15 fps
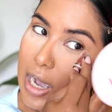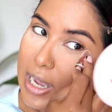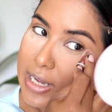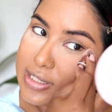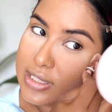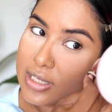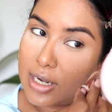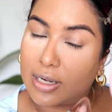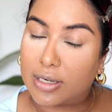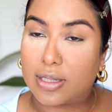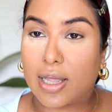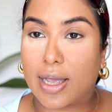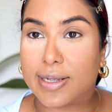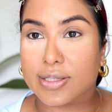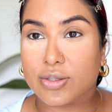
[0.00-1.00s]
I set
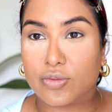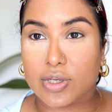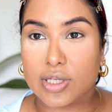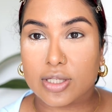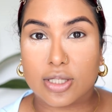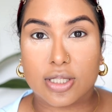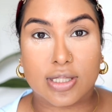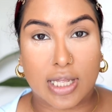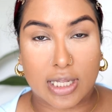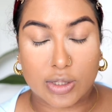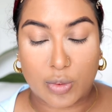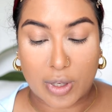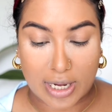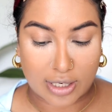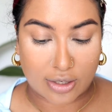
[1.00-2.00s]
under the eyes first because
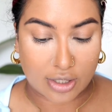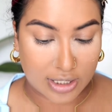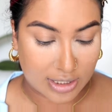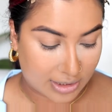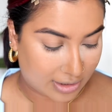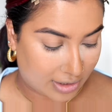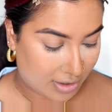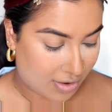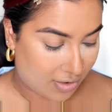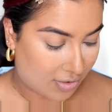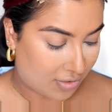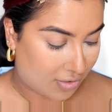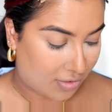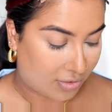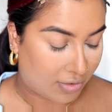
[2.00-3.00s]
that's where I crease
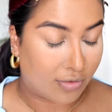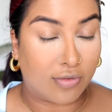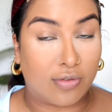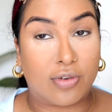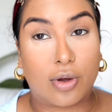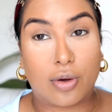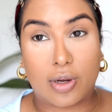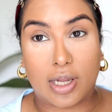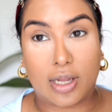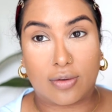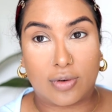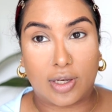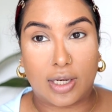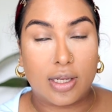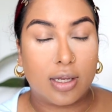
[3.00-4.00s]
very
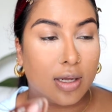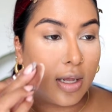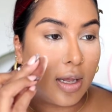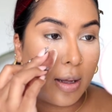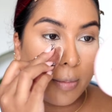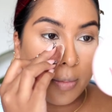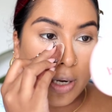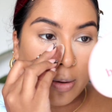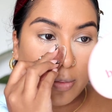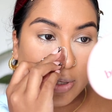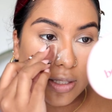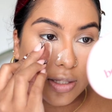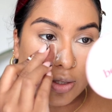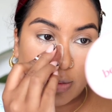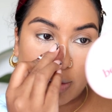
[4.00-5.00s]
heavily. But I
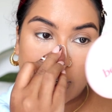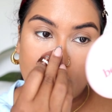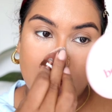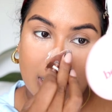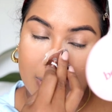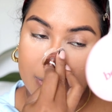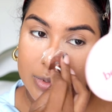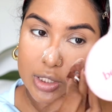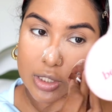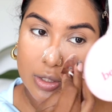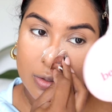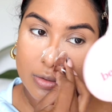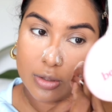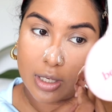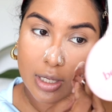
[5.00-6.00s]
mean, it's completely up to
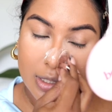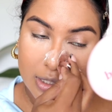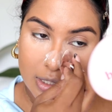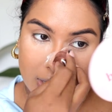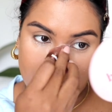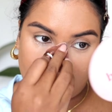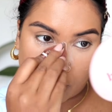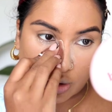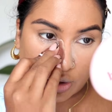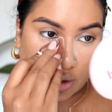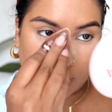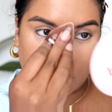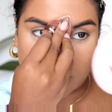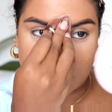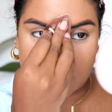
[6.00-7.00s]
you. And then I'm
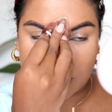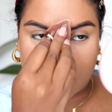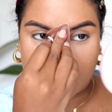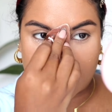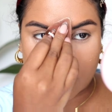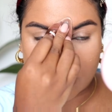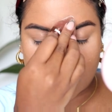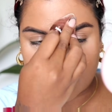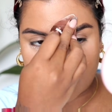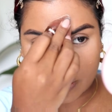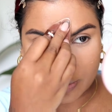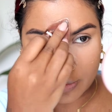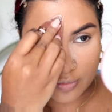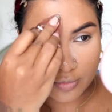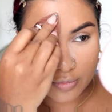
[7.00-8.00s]
also going to set
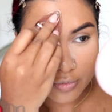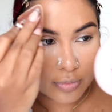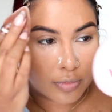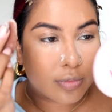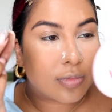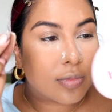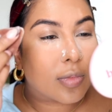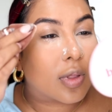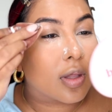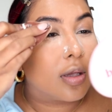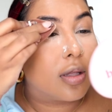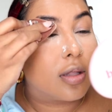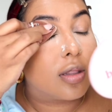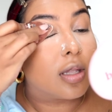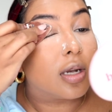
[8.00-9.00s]

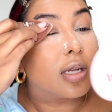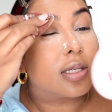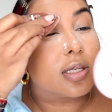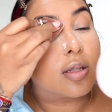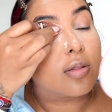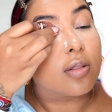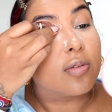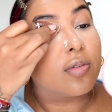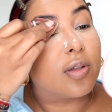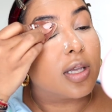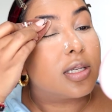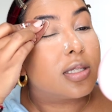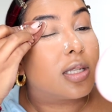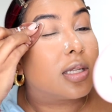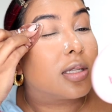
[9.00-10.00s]
the rest of the
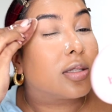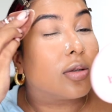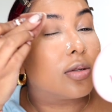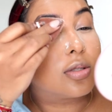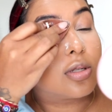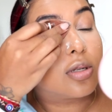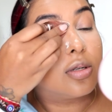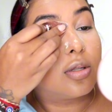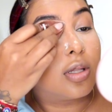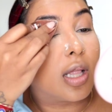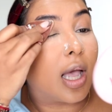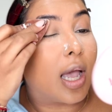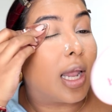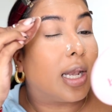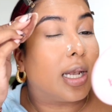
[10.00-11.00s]
face. Let's also do
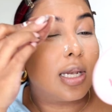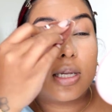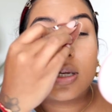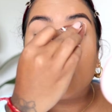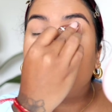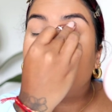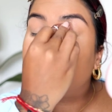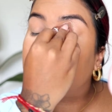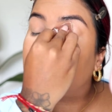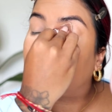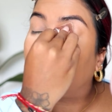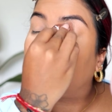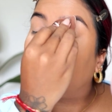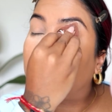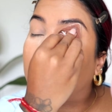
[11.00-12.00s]
the eyelids so
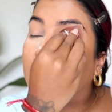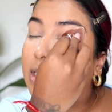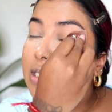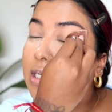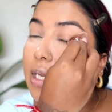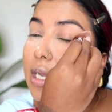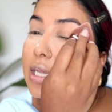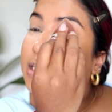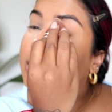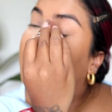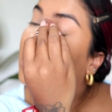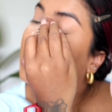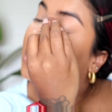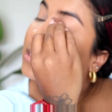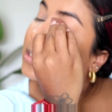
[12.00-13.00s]
that we're creating a nice
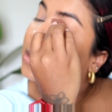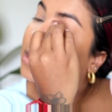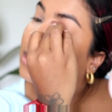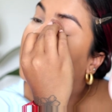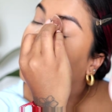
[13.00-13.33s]
base